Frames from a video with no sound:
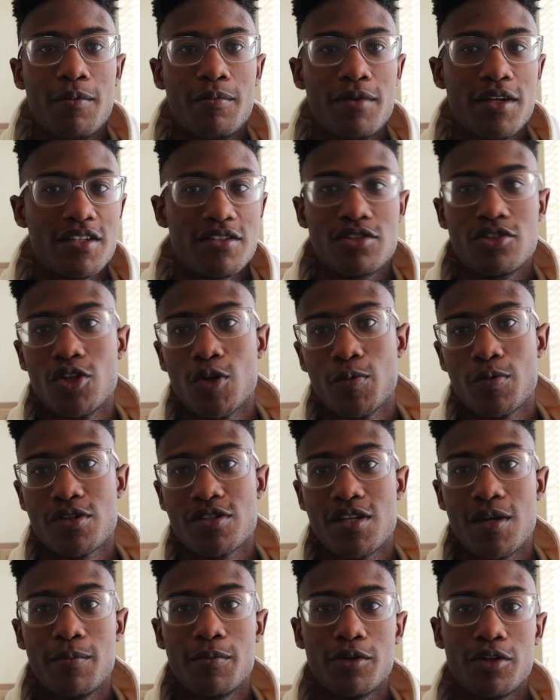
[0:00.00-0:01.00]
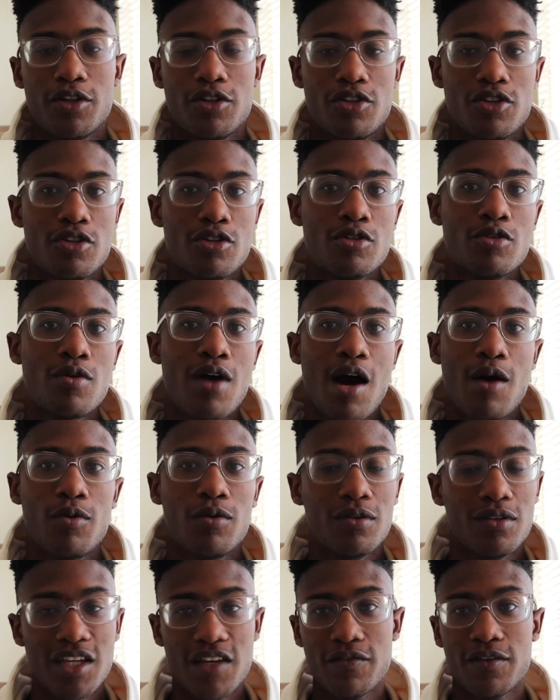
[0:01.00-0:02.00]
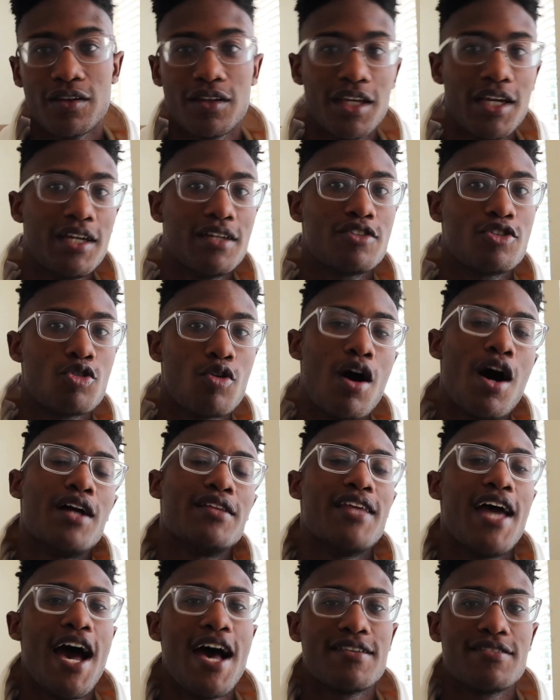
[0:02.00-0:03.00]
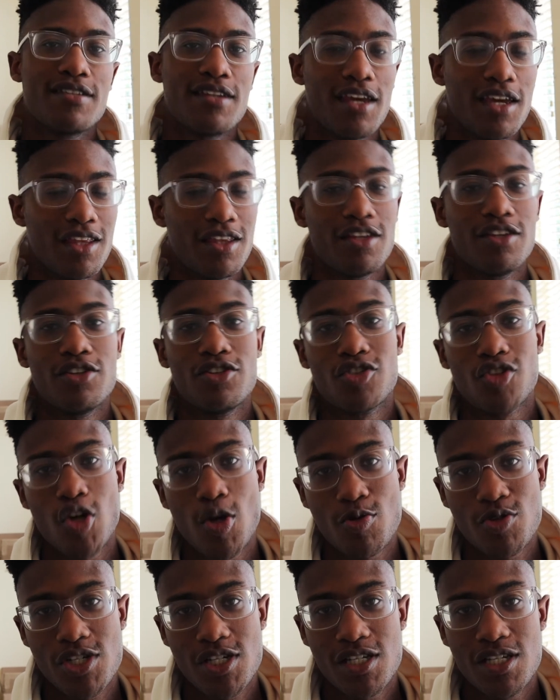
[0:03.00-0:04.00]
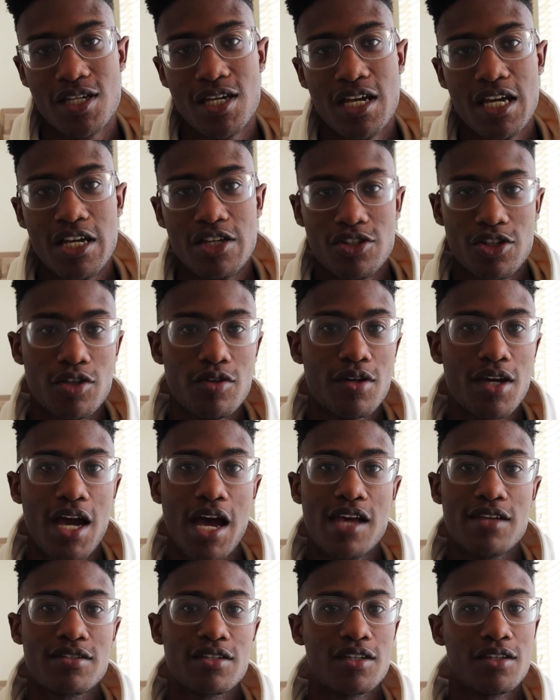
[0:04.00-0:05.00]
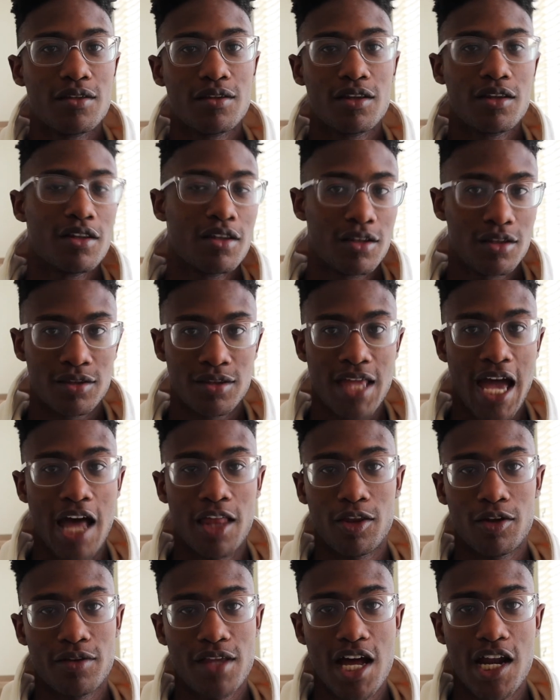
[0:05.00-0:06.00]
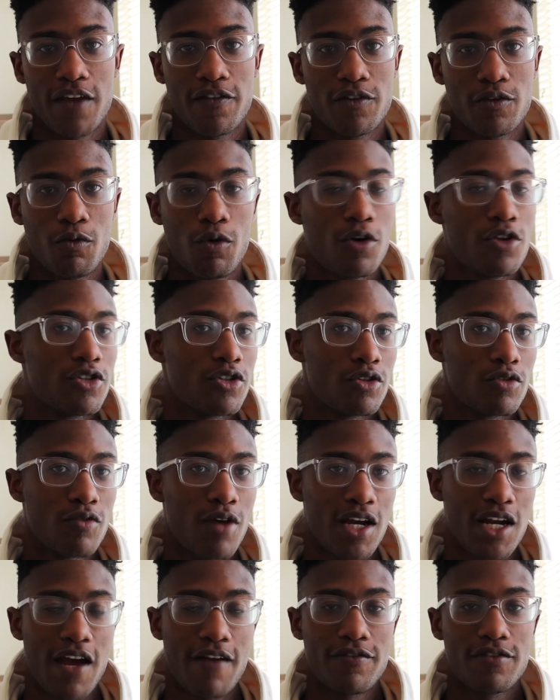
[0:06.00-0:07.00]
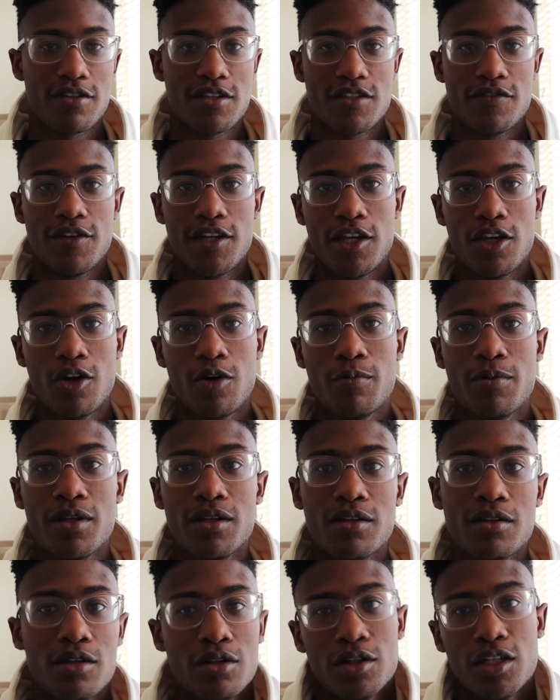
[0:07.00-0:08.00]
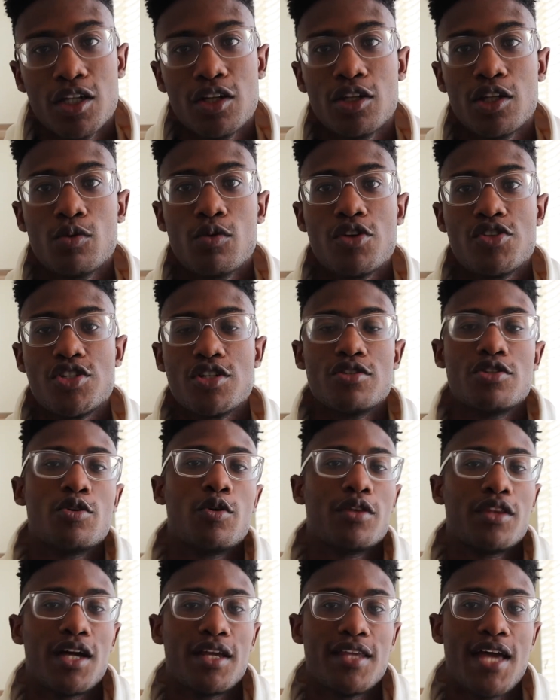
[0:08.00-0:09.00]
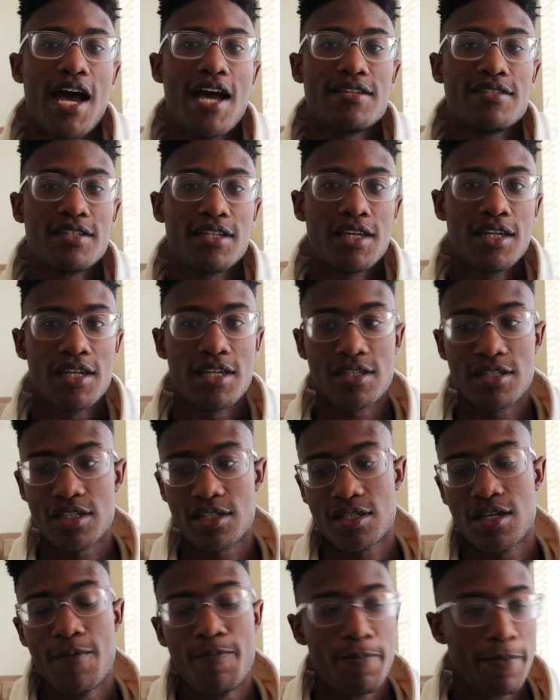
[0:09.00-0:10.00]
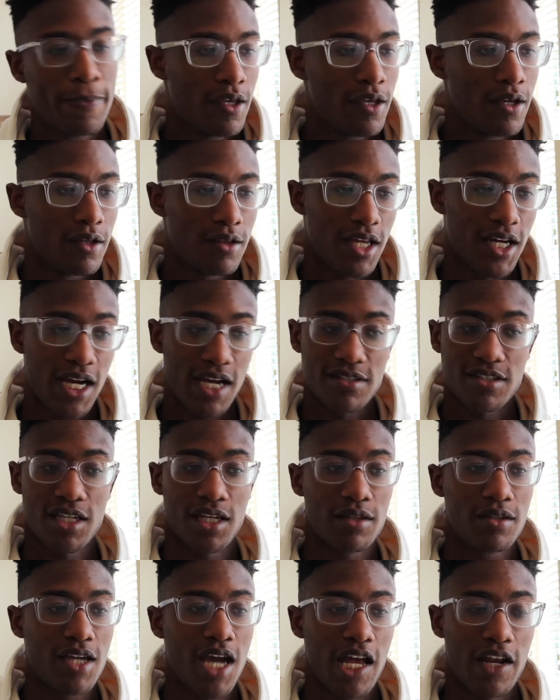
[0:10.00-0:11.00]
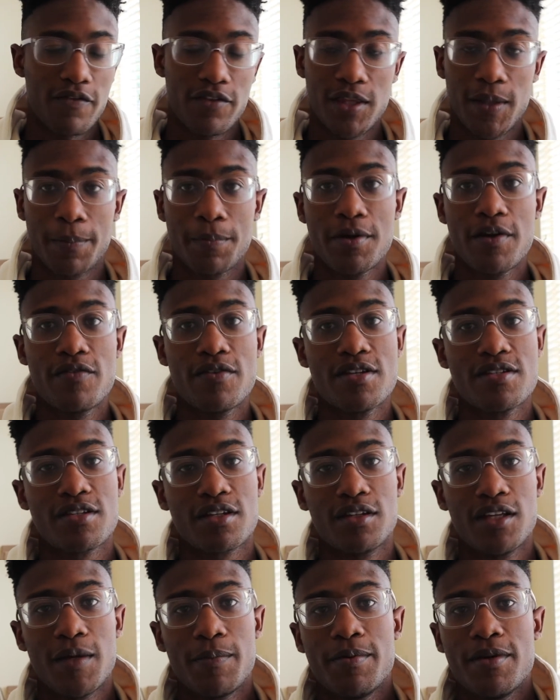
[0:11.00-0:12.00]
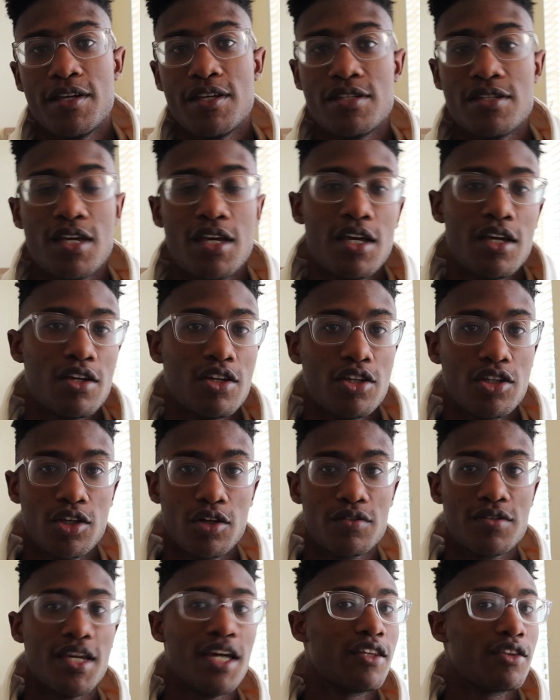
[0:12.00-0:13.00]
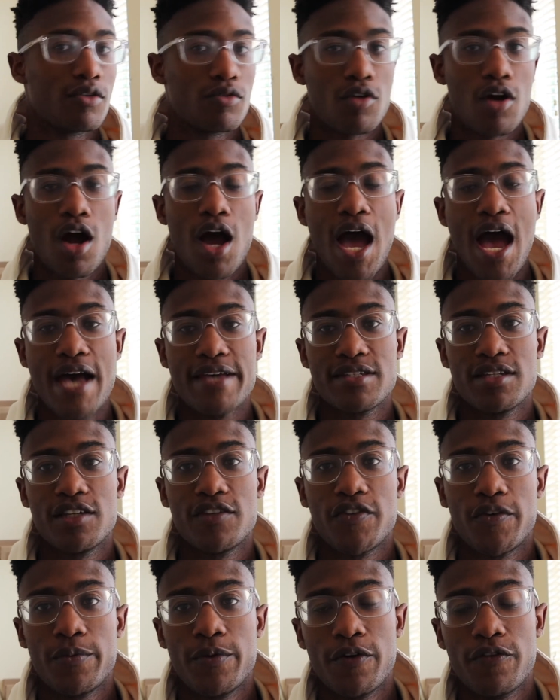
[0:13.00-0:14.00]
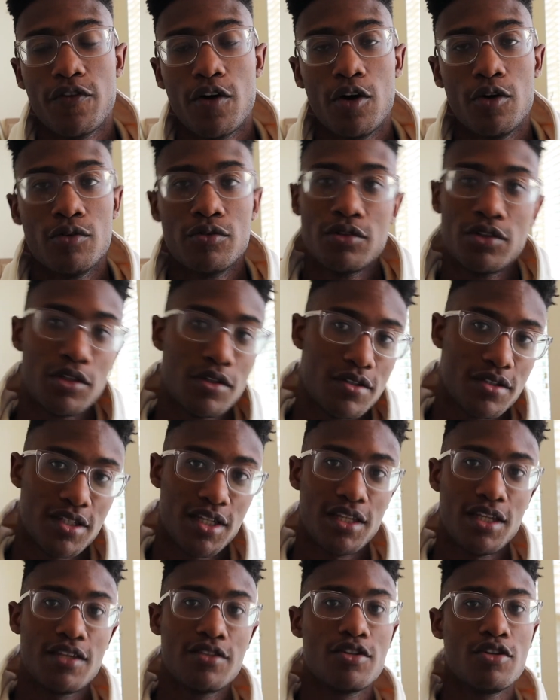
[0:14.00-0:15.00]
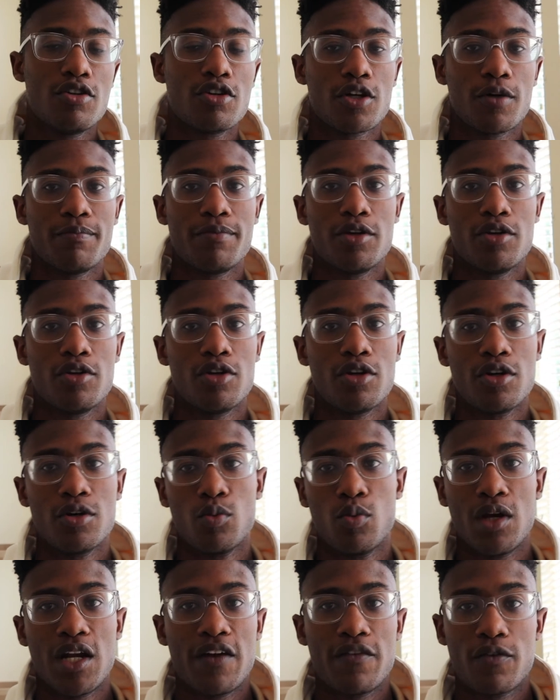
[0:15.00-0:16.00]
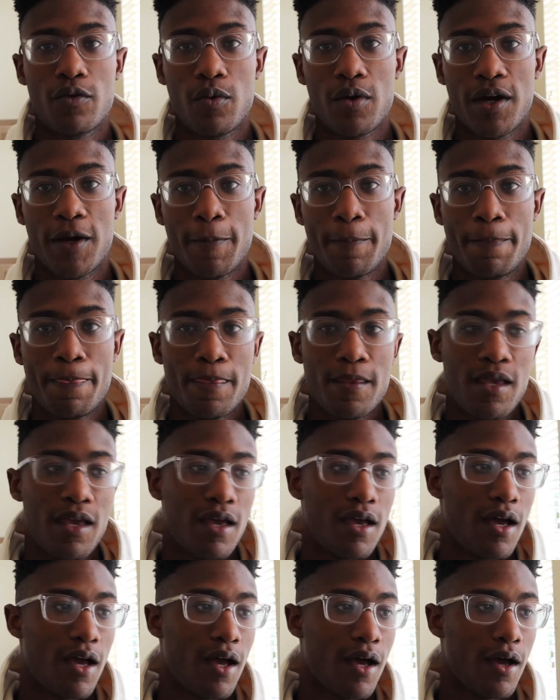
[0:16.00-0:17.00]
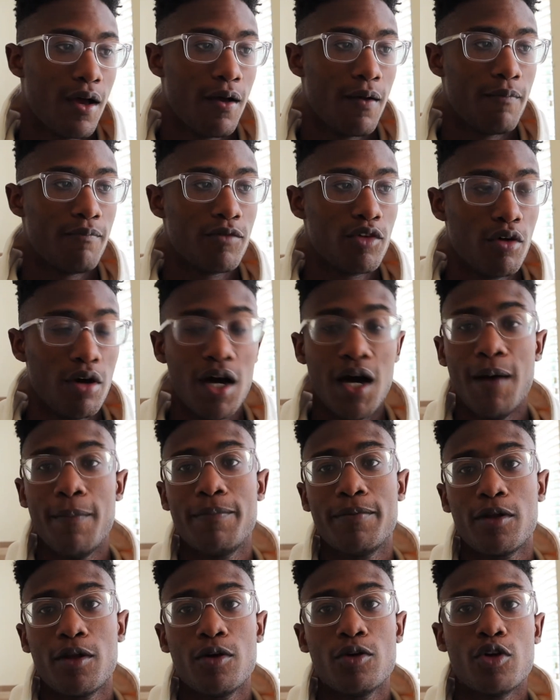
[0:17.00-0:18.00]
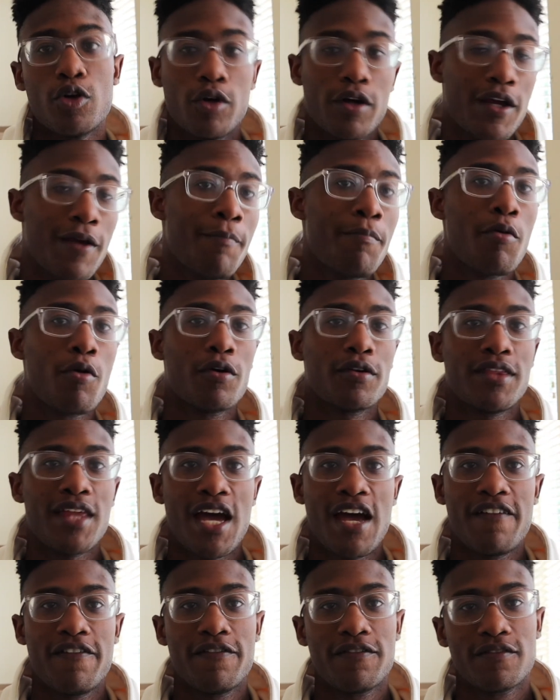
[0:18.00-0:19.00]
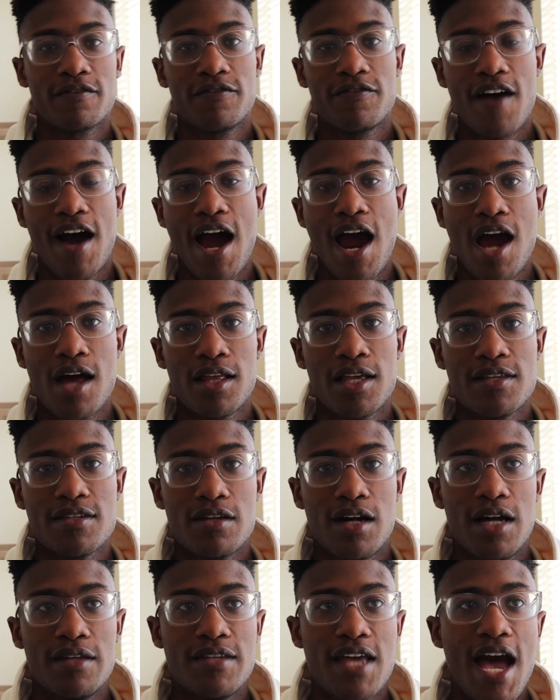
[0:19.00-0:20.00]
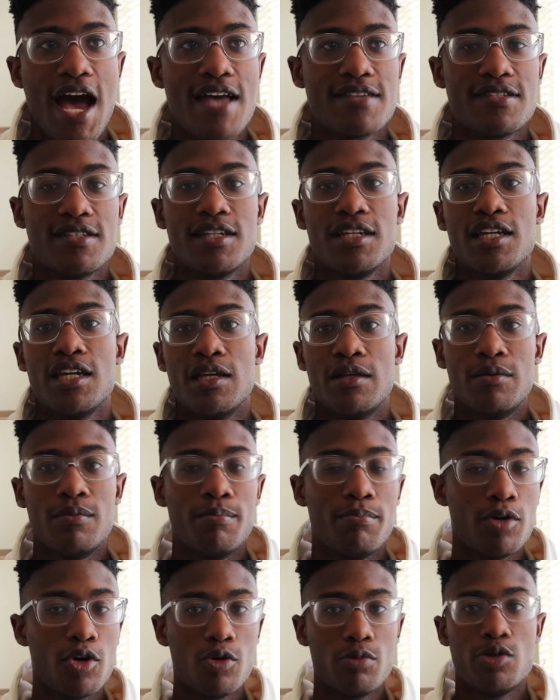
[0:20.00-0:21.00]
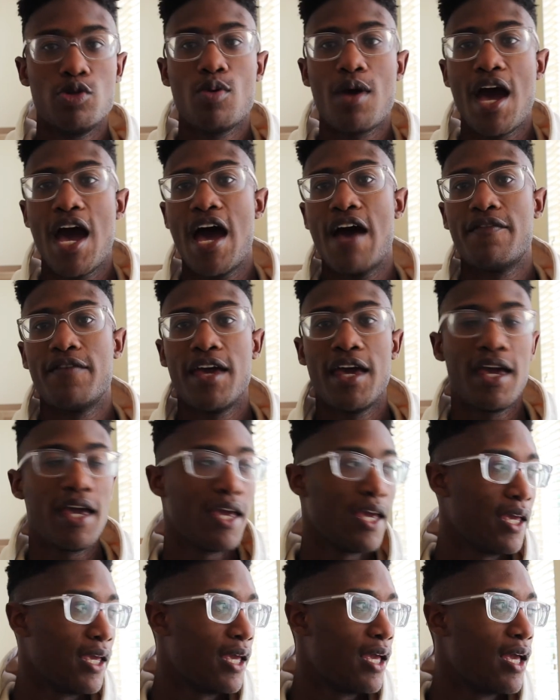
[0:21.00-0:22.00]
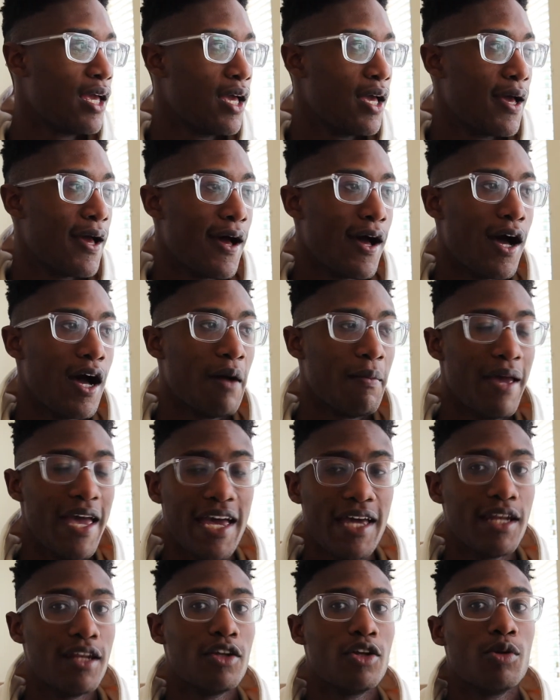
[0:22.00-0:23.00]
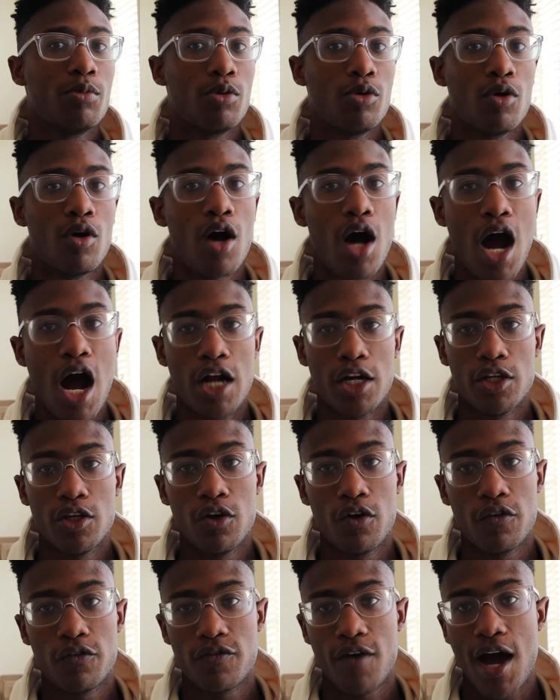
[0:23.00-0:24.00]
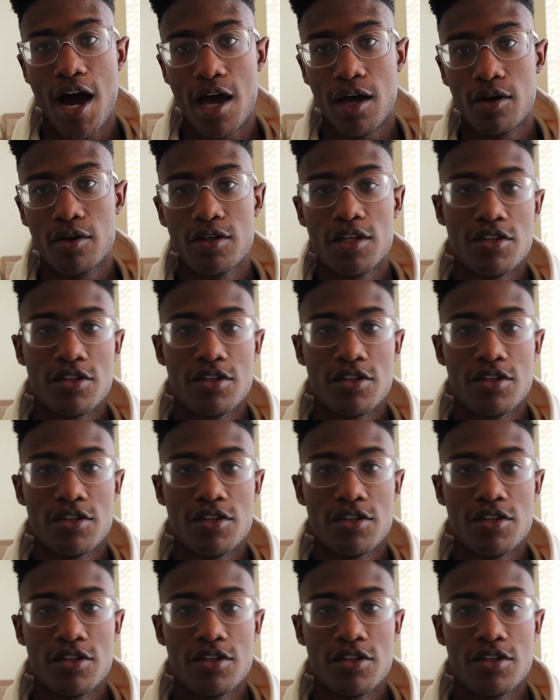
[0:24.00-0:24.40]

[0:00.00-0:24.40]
It's super simple to do. I will leave a link to Audacity in the description so you guys can download that if you want to right after this video. But literally what you'll do with Audacity is like I said kind of in the previous clip, is you'll take the raw assets from your phone, you'll send it to your computer in whatever way, you'll upload or import that file into Audacity, and boom, you have a editable audio file.